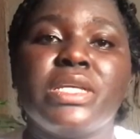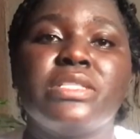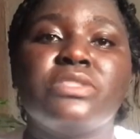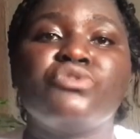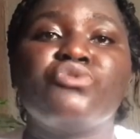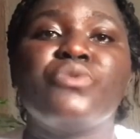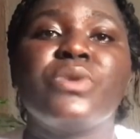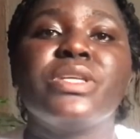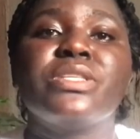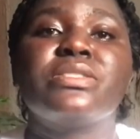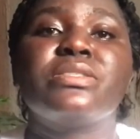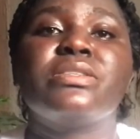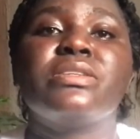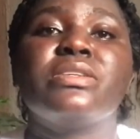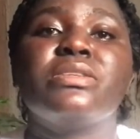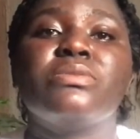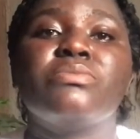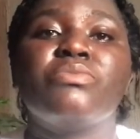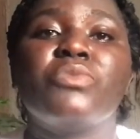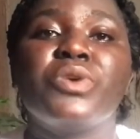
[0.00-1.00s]
It drains
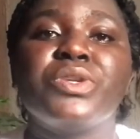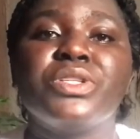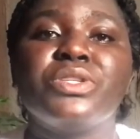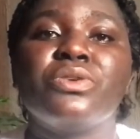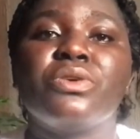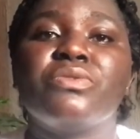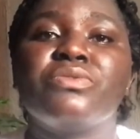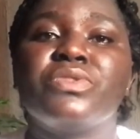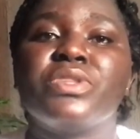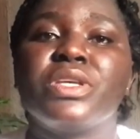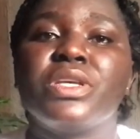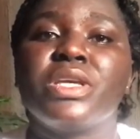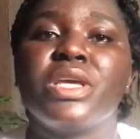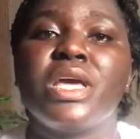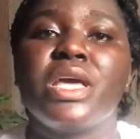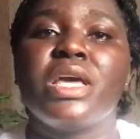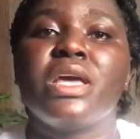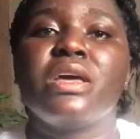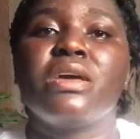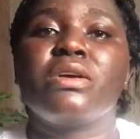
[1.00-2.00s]
the money of the
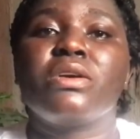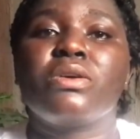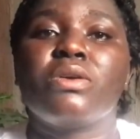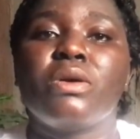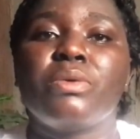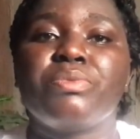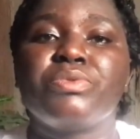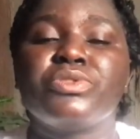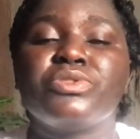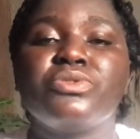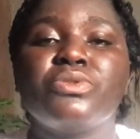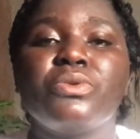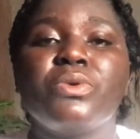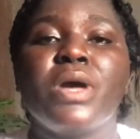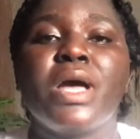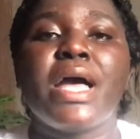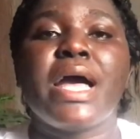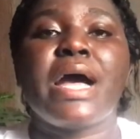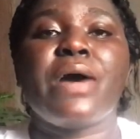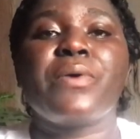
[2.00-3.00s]
couple. So
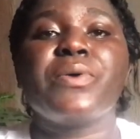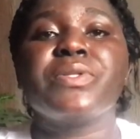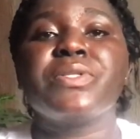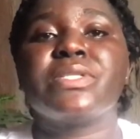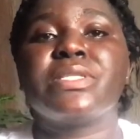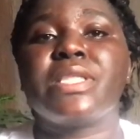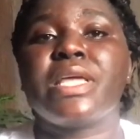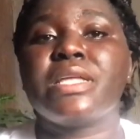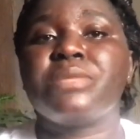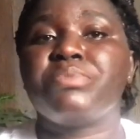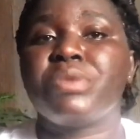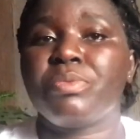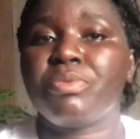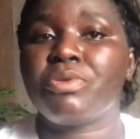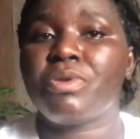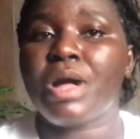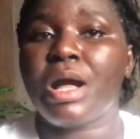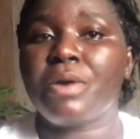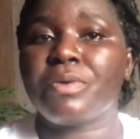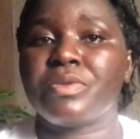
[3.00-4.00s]
I want to tell
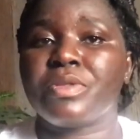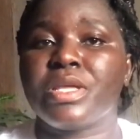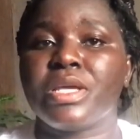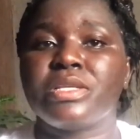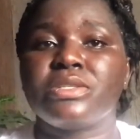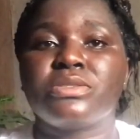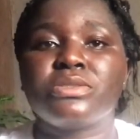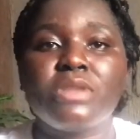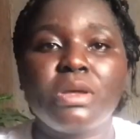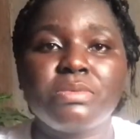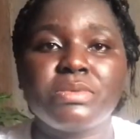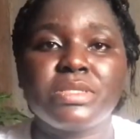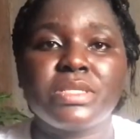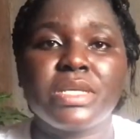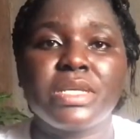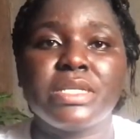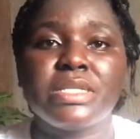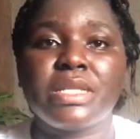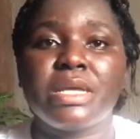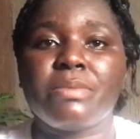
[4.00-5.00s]
people out there. Stop
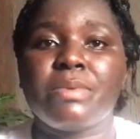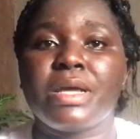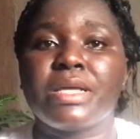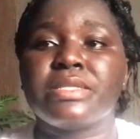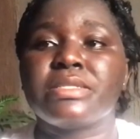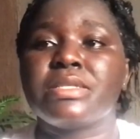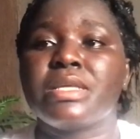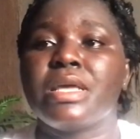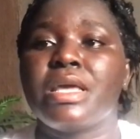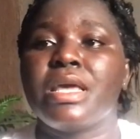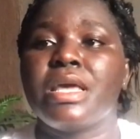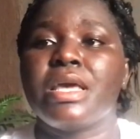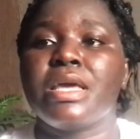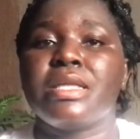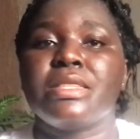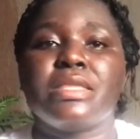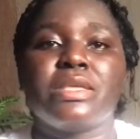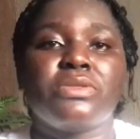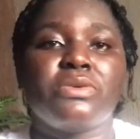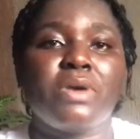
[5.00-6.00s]
seeing them as
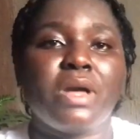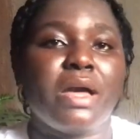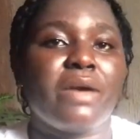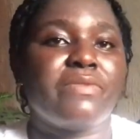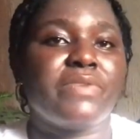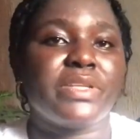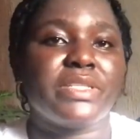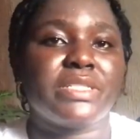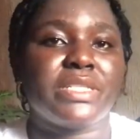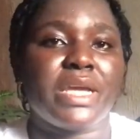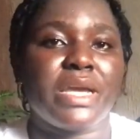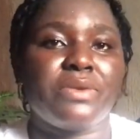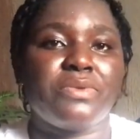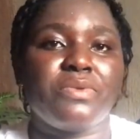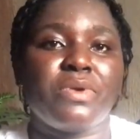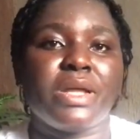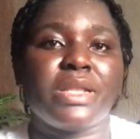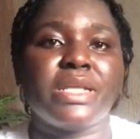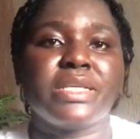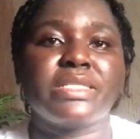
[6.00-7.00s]
they don't have a child.
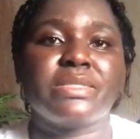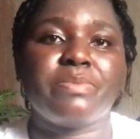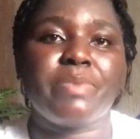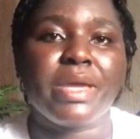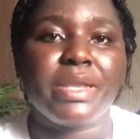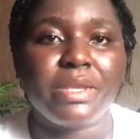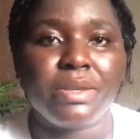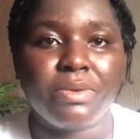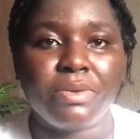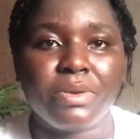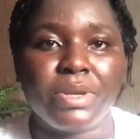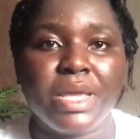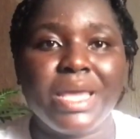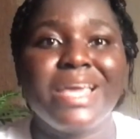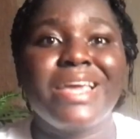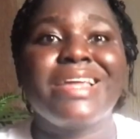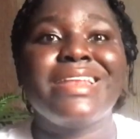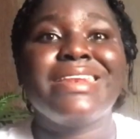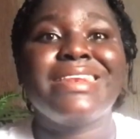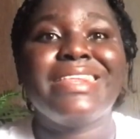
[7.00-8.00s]
Who are they spending on?
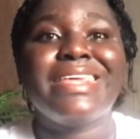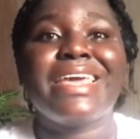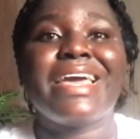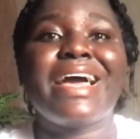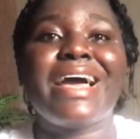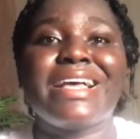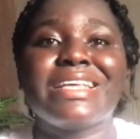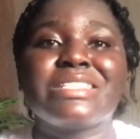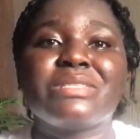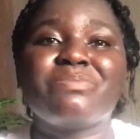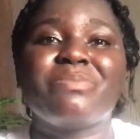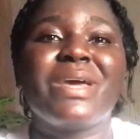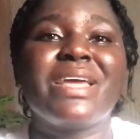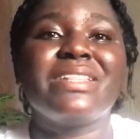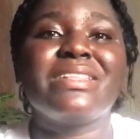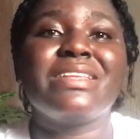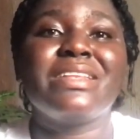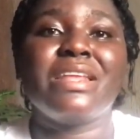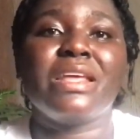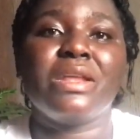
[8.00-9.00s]
they are
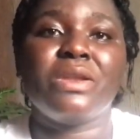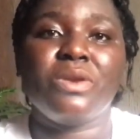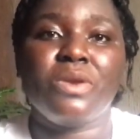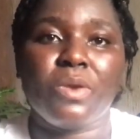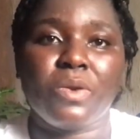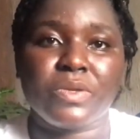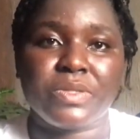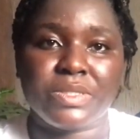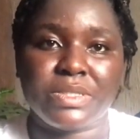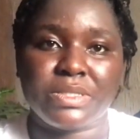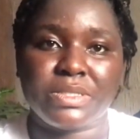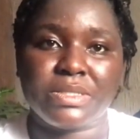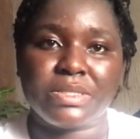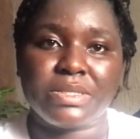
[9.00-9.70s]
spending a lot.